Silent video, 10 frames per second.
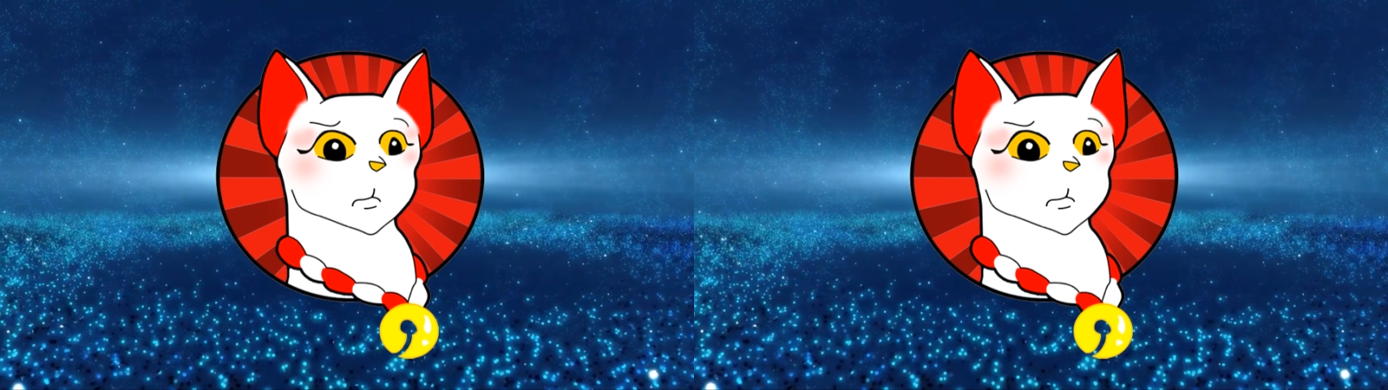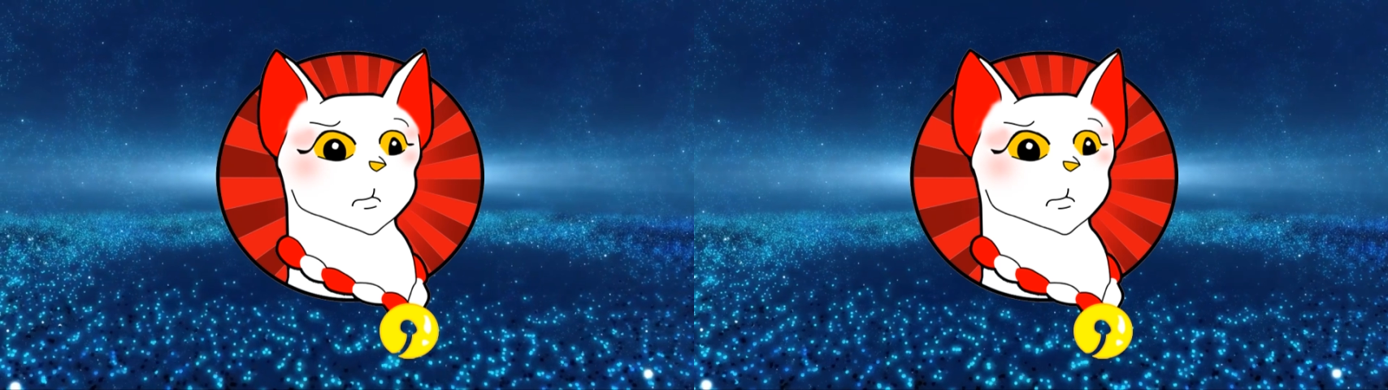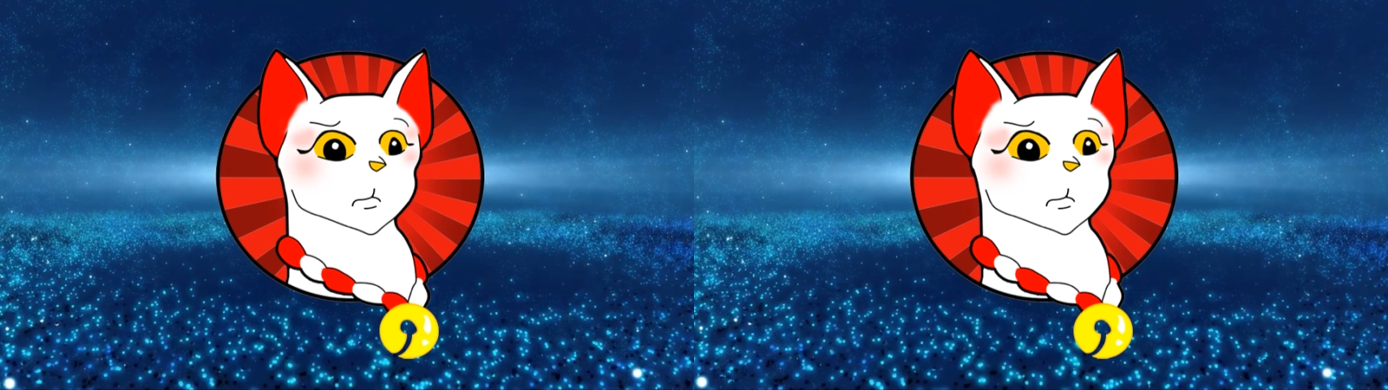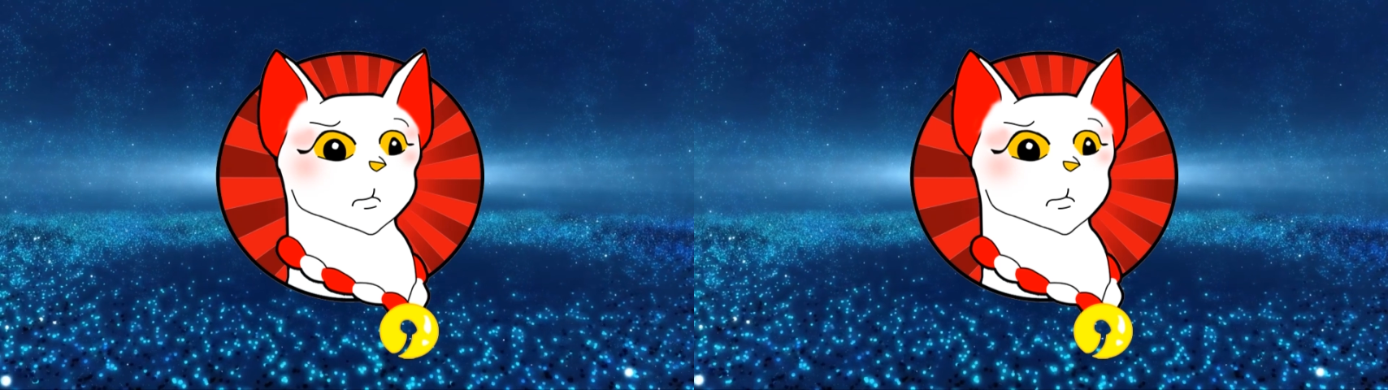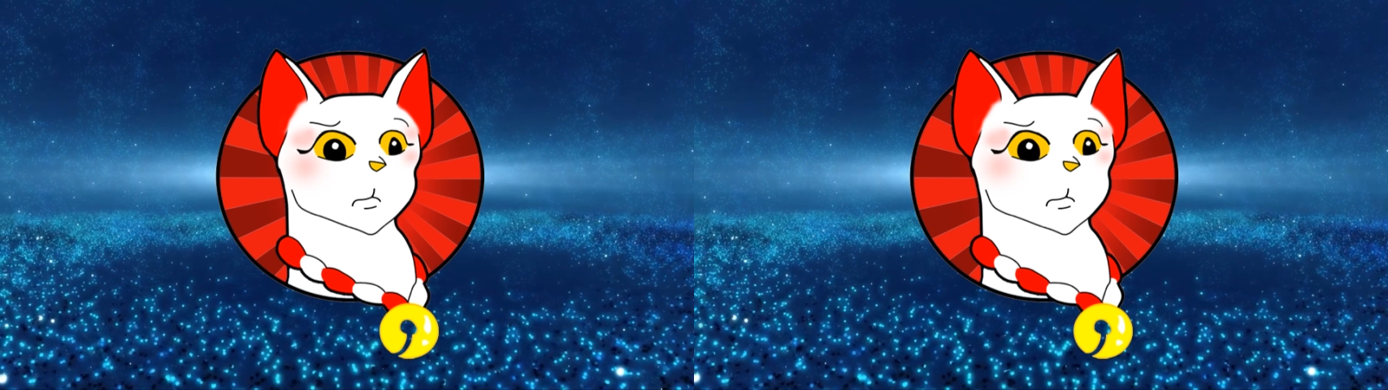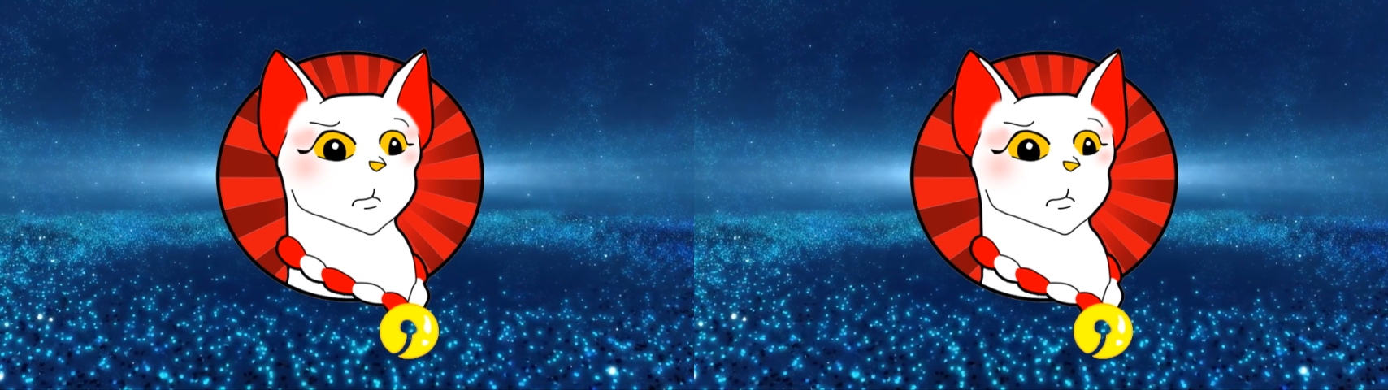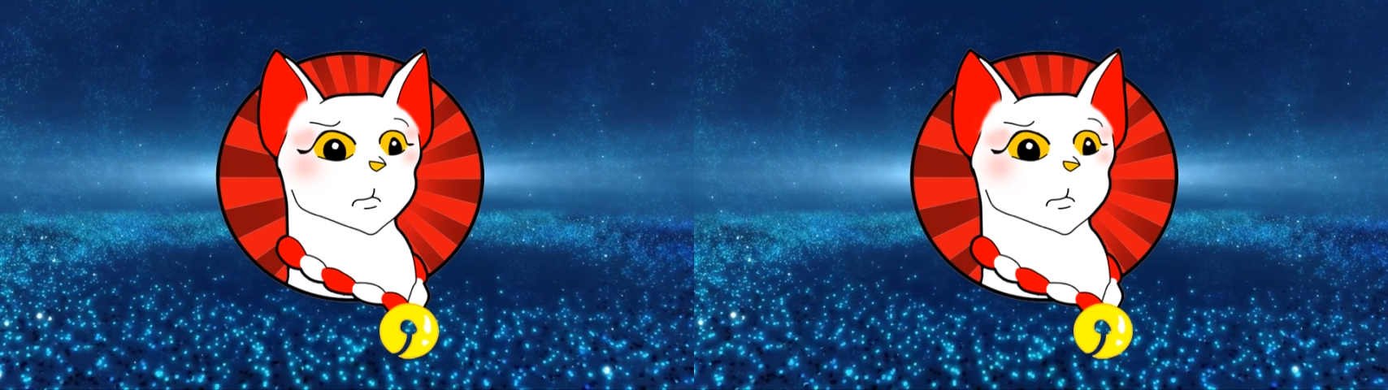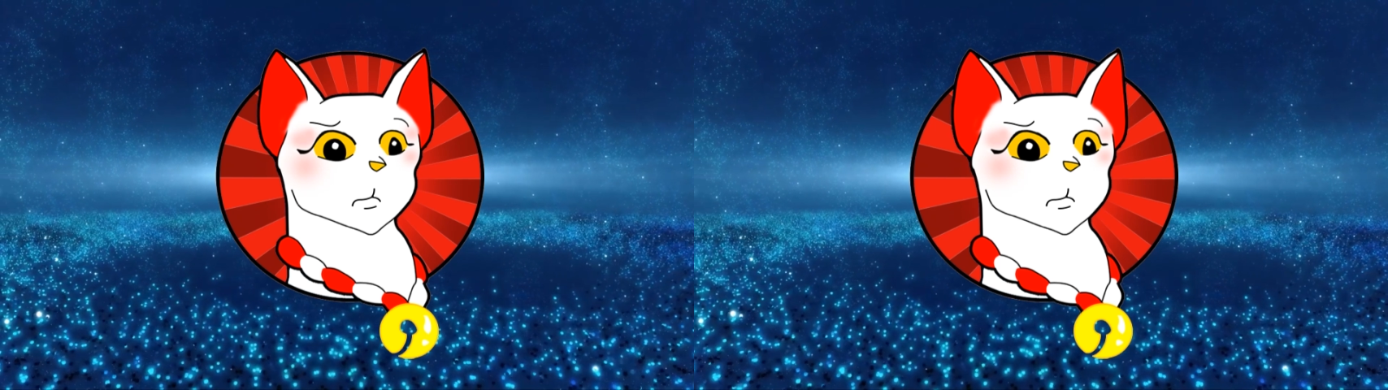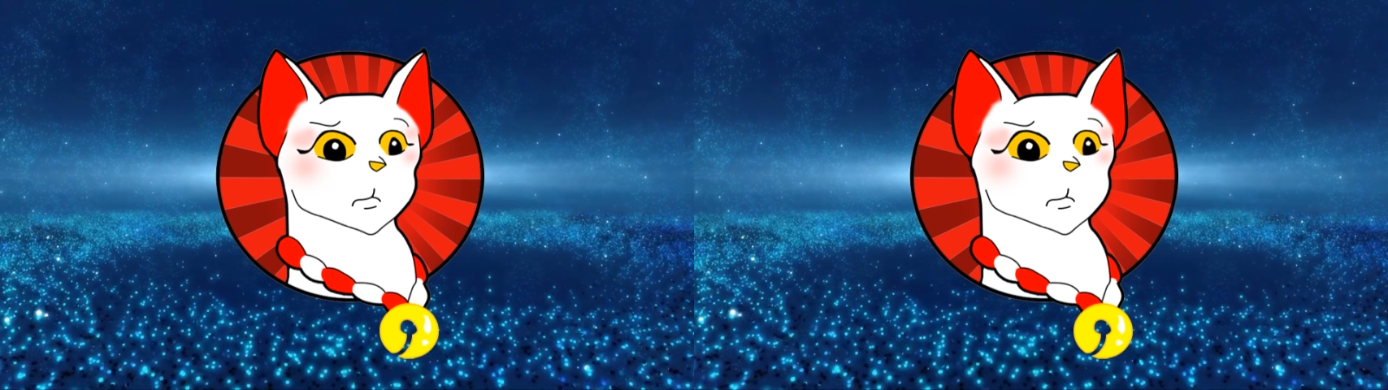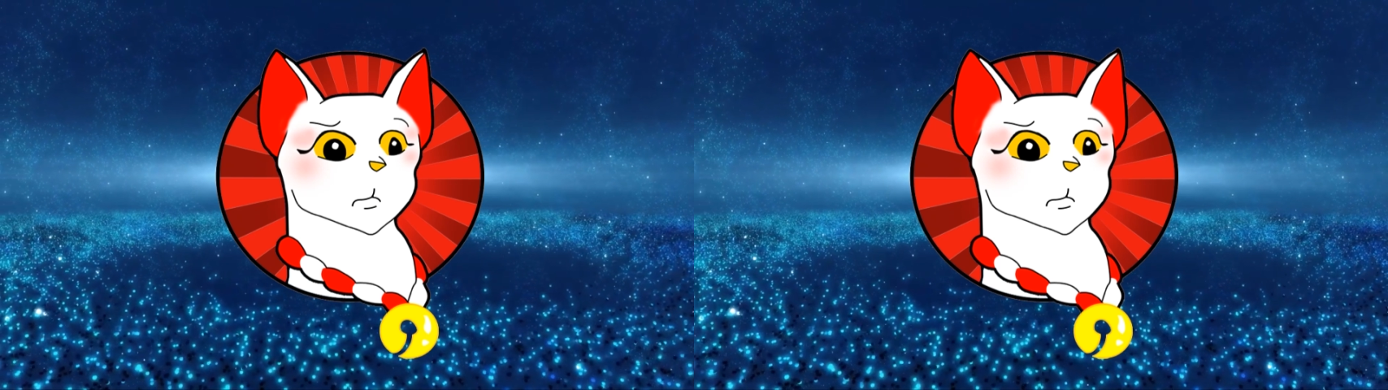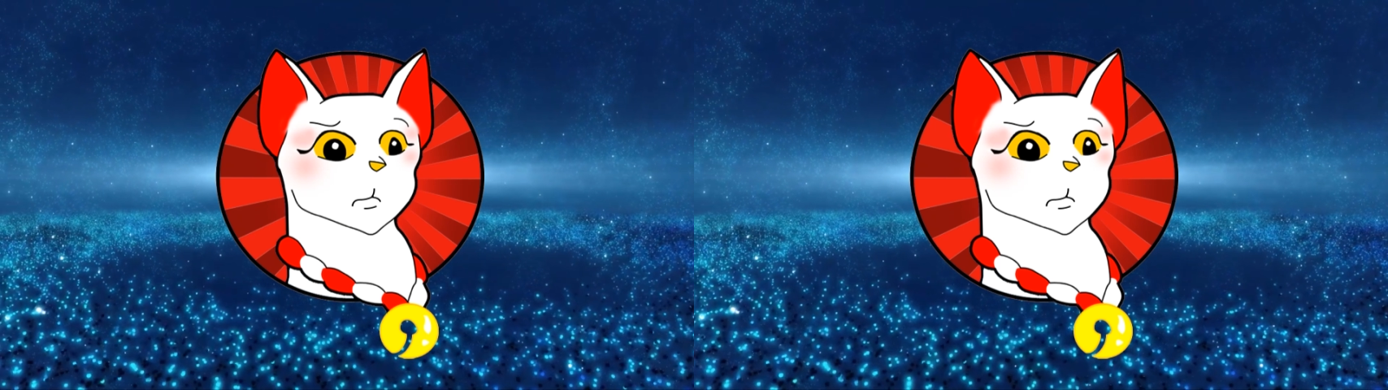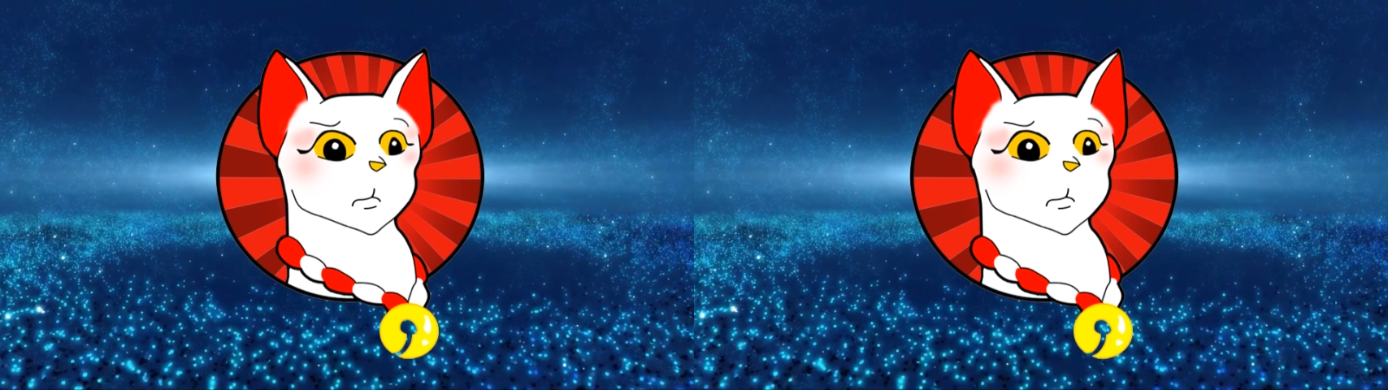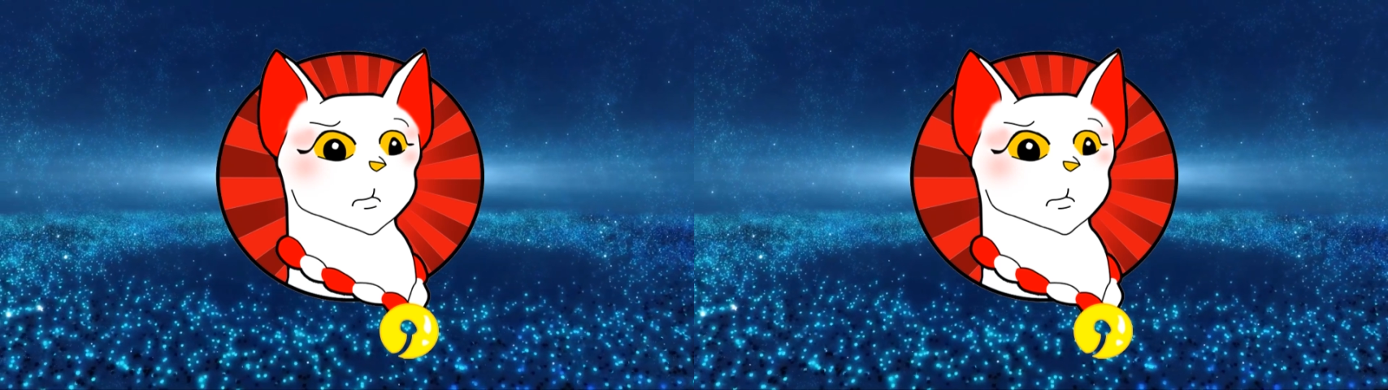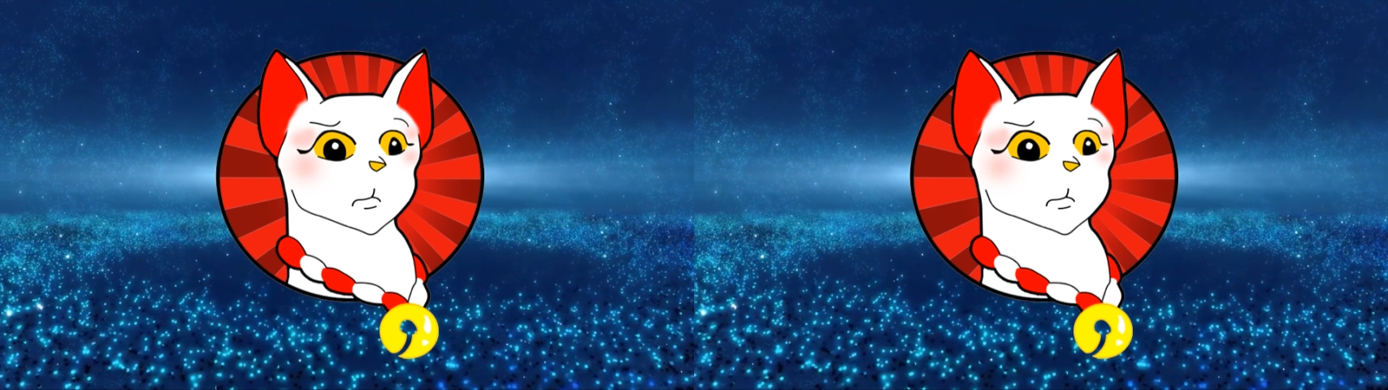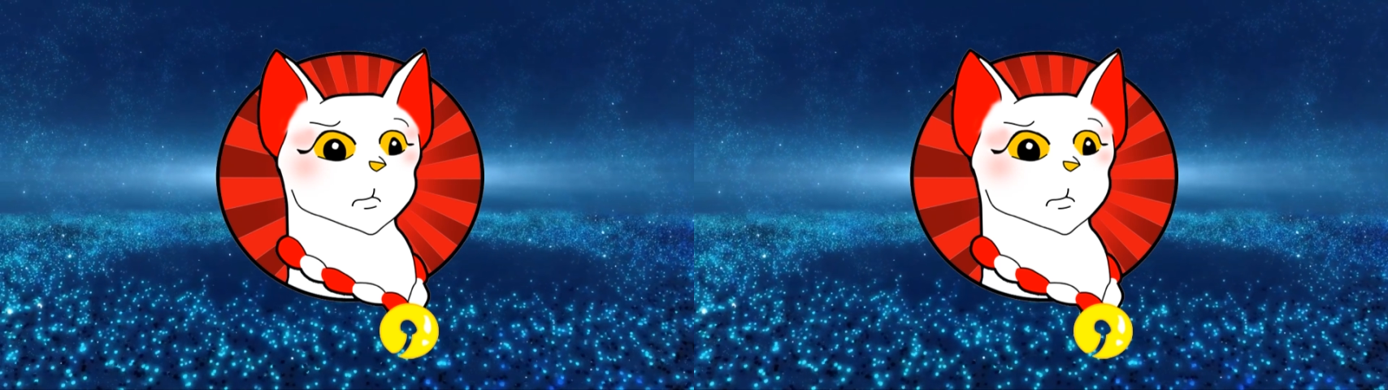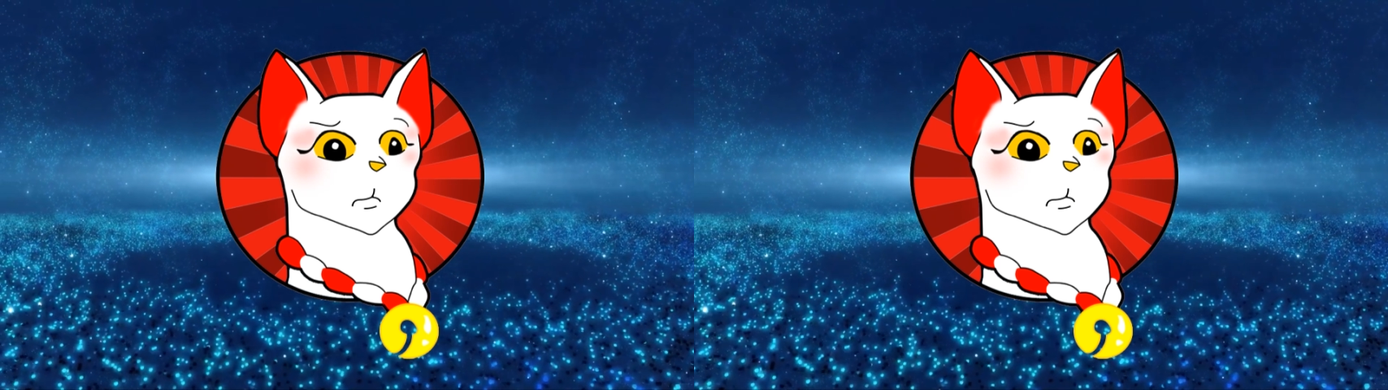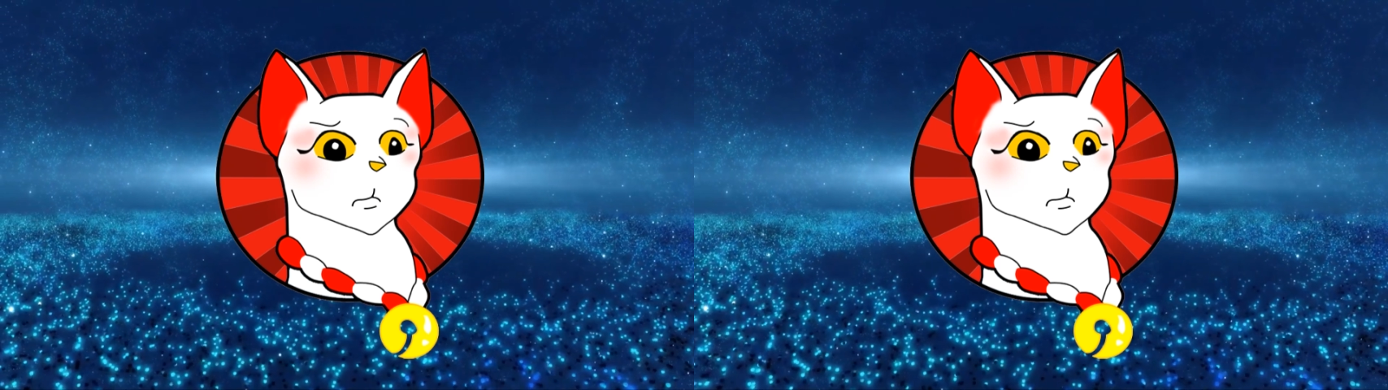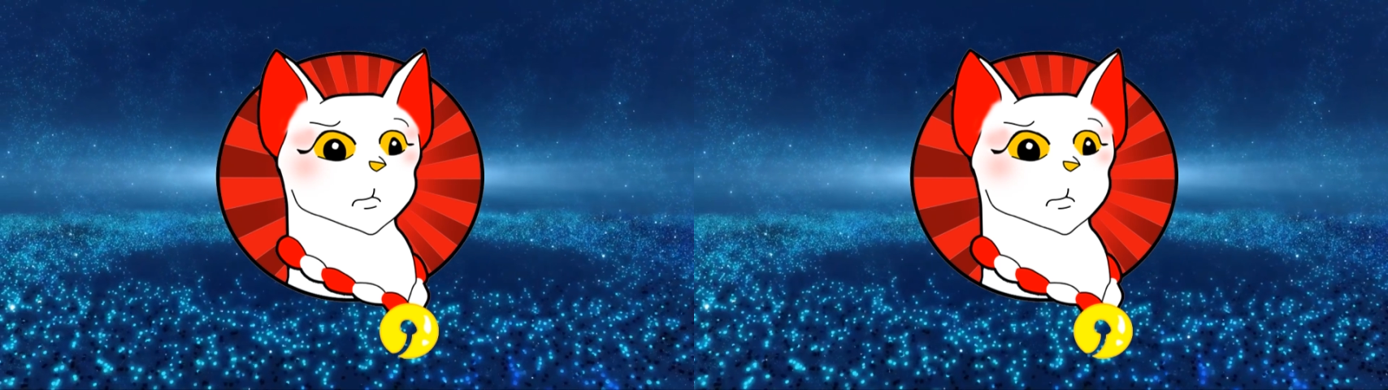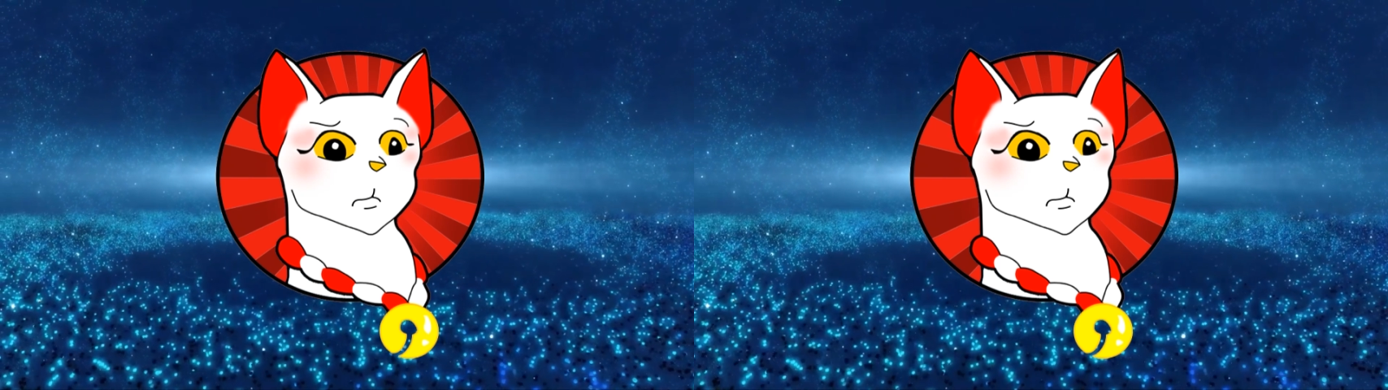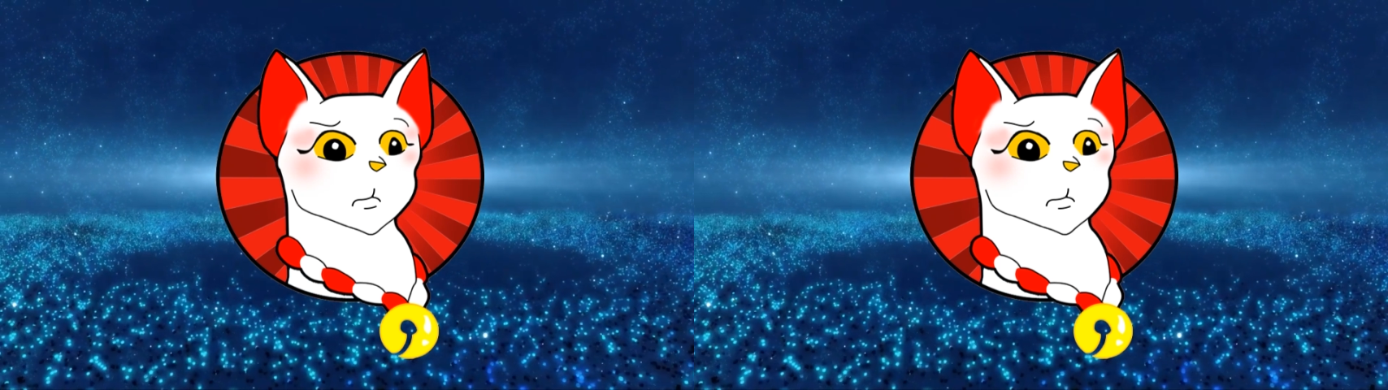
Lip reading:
Nobody's mouth can be seen.